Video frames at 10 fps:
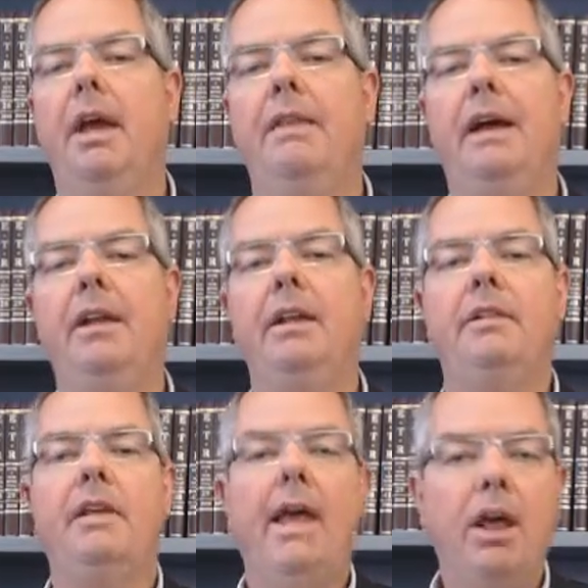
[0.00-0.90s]
and that
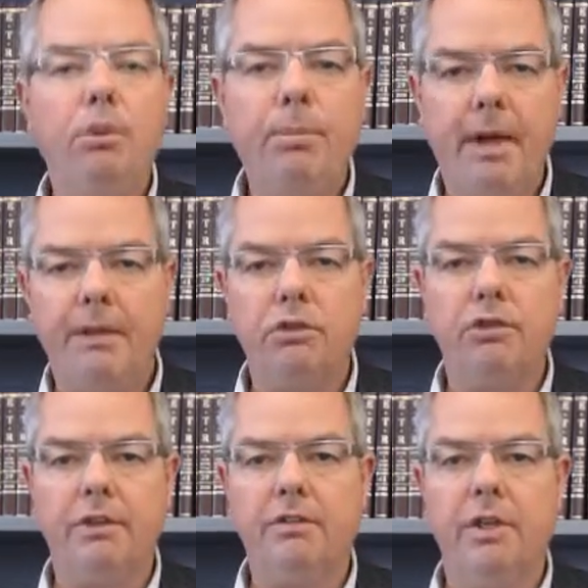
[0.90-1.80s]
is held by the
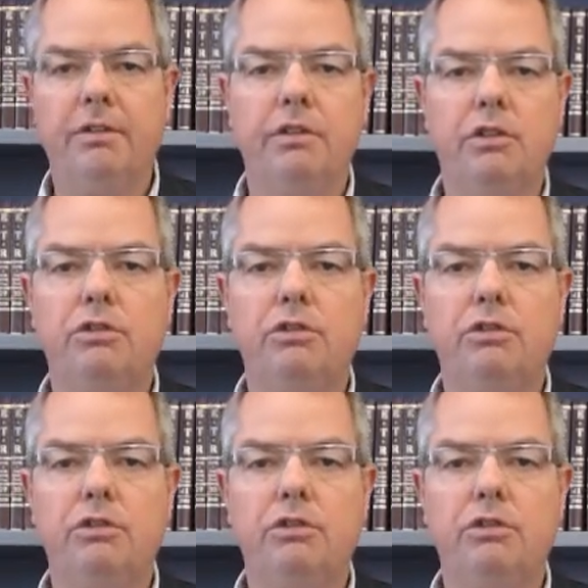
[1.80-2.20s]
trustees,